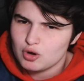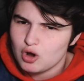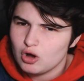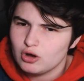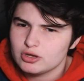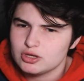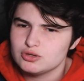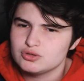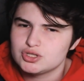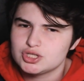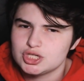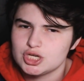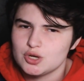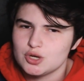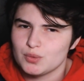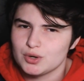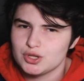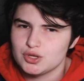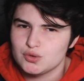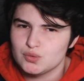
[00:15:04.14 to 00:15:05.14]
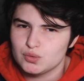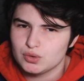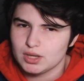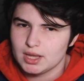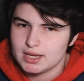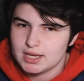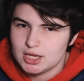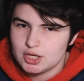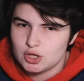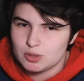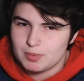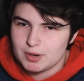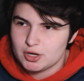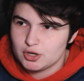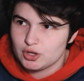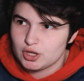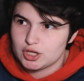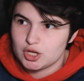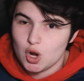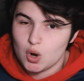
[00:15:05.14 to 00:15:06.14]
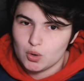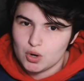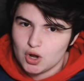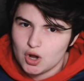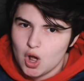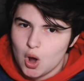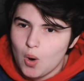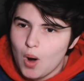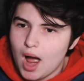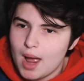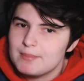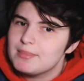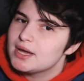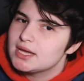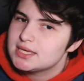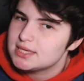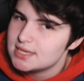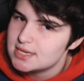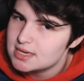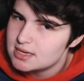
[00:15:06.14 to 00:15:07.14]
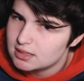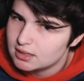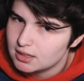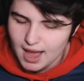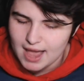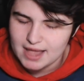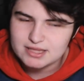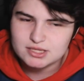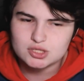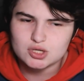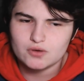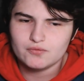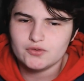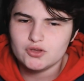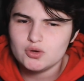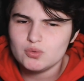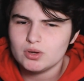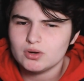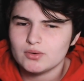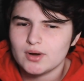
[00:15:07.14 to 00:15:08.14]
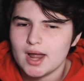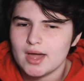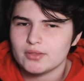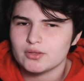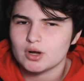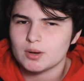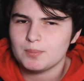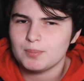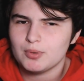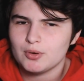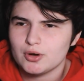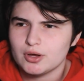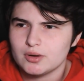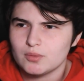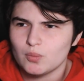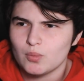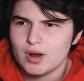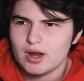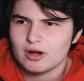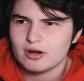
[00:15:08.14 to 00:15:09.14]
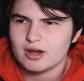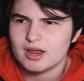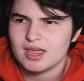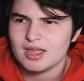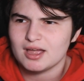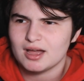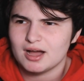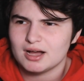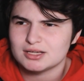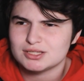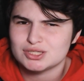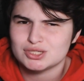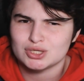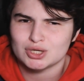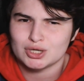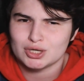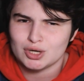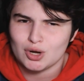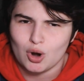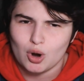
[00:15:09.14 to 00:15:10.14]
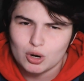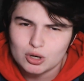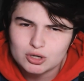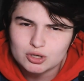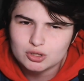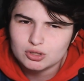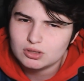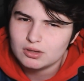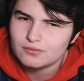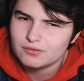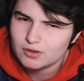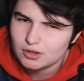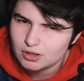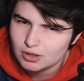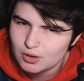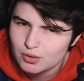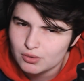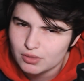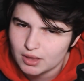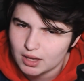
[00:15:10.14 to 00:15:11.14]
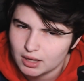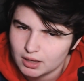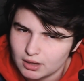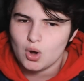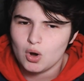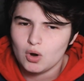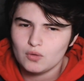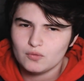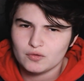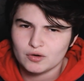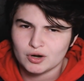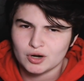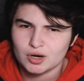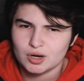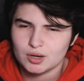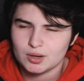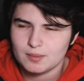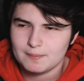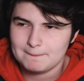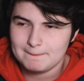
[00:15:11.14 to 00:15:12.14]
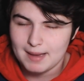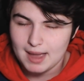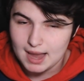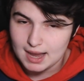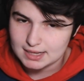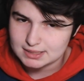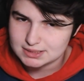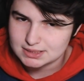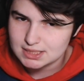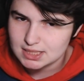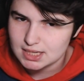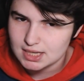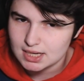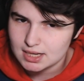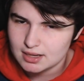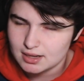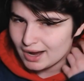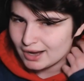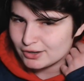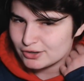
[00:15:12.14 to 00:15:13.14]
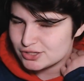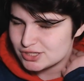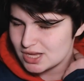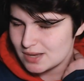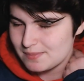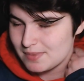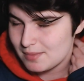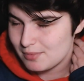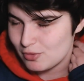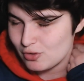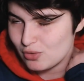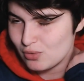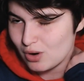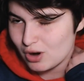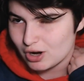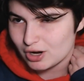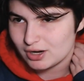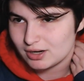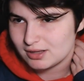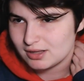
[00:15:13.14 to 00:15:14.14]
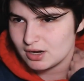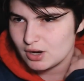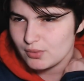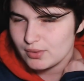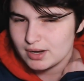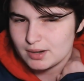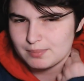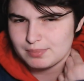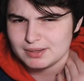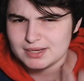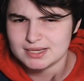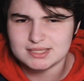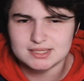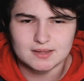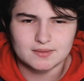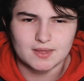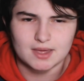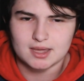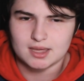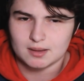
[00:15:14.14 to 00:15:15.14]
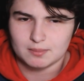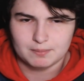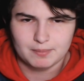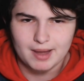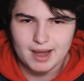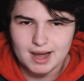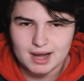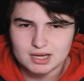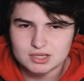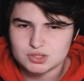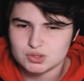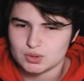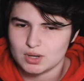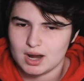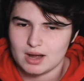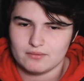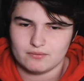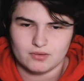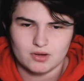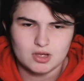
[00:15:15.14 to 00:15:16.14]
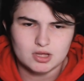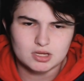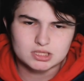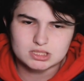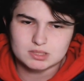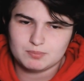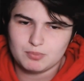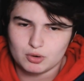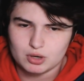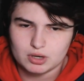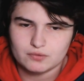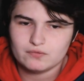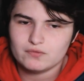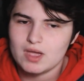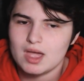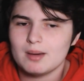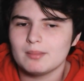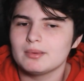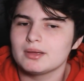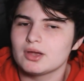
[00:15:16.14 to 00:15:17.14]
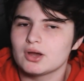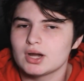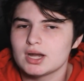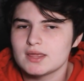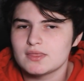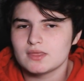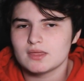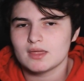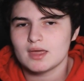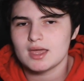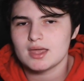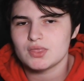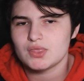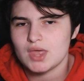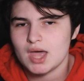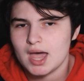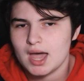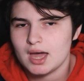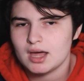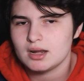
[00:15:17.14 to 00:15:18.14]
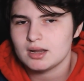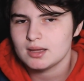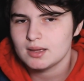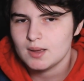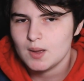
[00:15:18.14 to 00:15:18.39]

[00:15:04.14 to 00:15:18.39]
calling you she when you were like in your brain, you're like, no, I'm a he. And so if you would rather put wearing a certain article of clothing over passing, I understand people who aren't, you know, in a place that they can pass or have supportive family or anything like that.